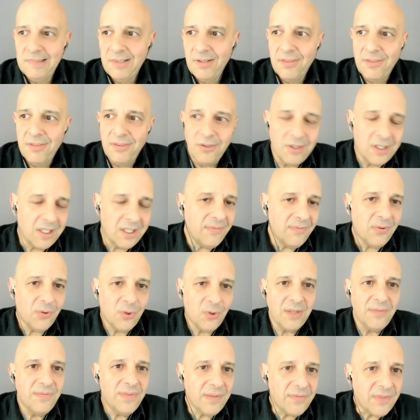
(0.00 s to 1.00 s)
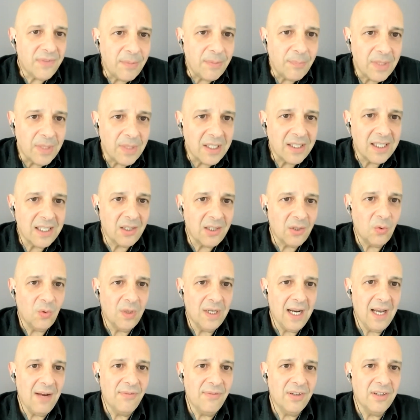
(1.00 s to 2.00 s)
30, 40, 50 million or
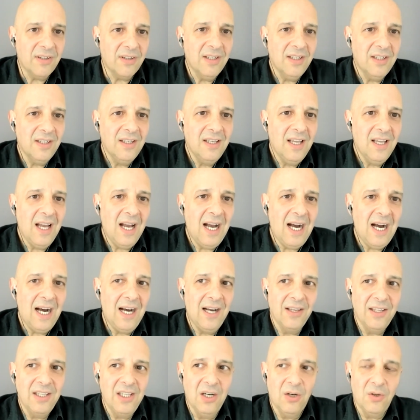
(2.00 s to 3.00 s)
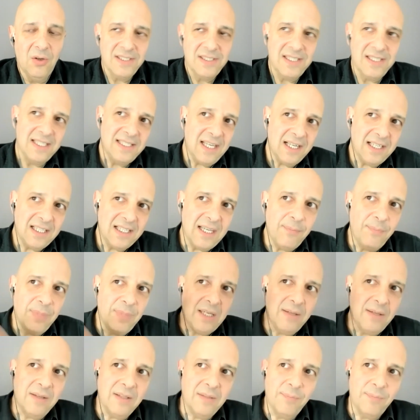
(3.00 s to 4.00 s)
whatever. As they start to
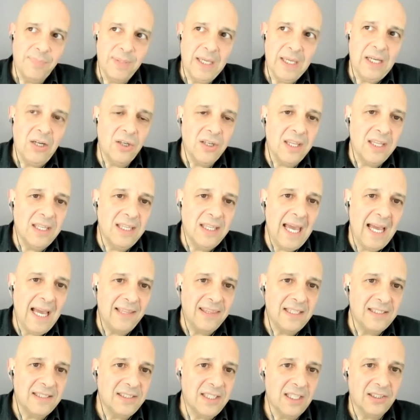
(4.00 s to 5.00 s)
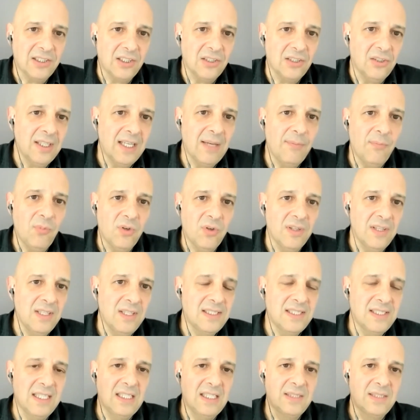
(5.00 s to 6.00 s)
get bigger than that, they start to look at more of
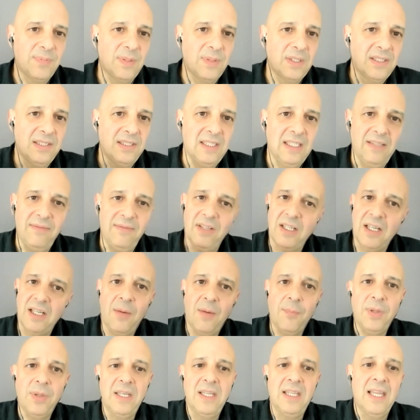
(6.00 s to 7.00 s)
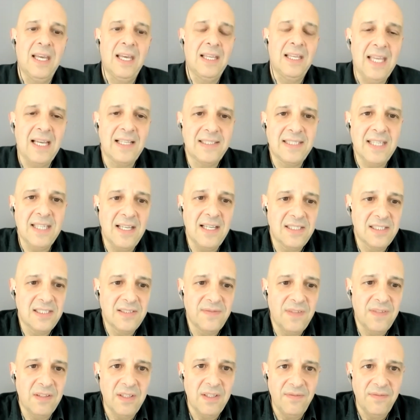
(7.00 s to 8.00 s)
these things. But even a company that size is
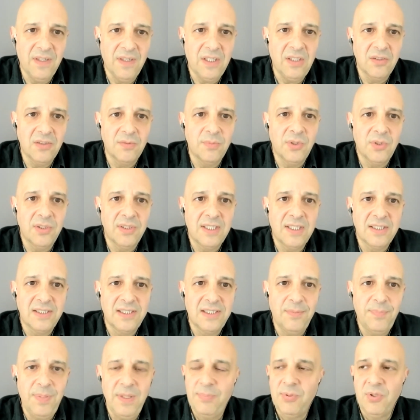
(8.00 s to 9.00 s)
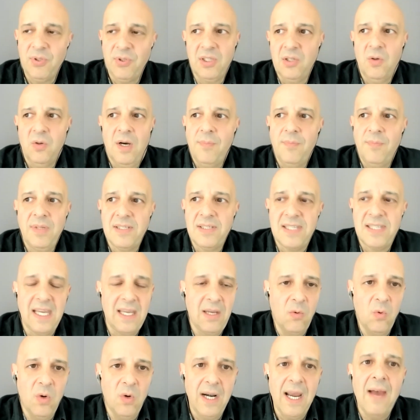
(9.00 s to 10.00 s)
very vulnerable, because there are people who go up be
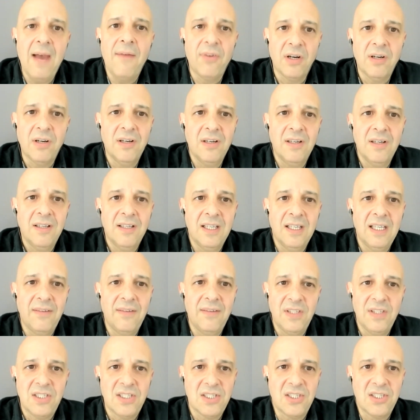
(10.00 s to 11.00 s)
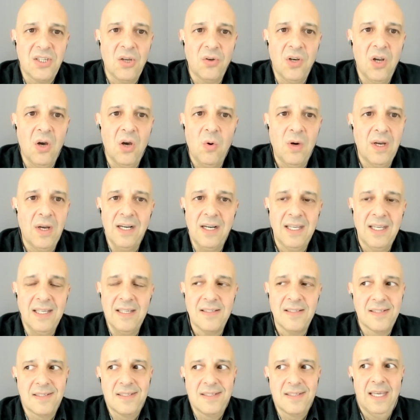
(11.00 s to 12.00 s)
saying whatever. And if you just don't know what it
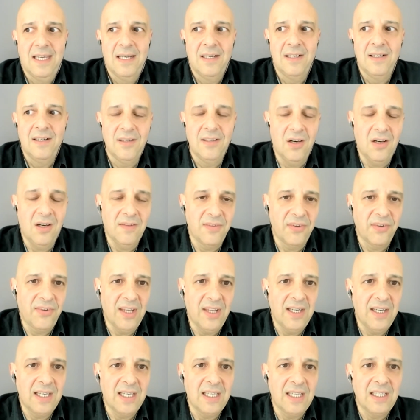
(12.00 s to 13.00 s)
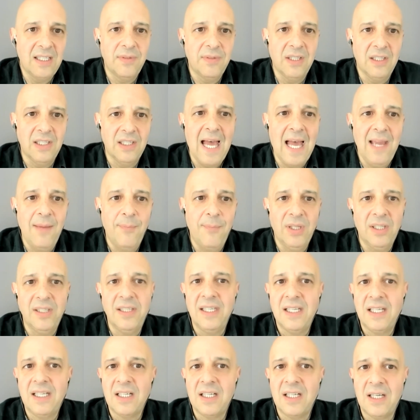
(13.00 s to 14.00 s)
is, then all of a sudden the
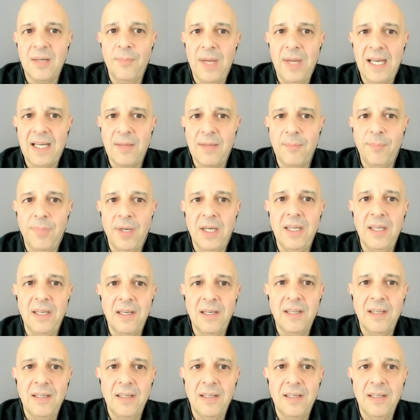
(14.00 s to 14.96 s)
liability could come back and bite.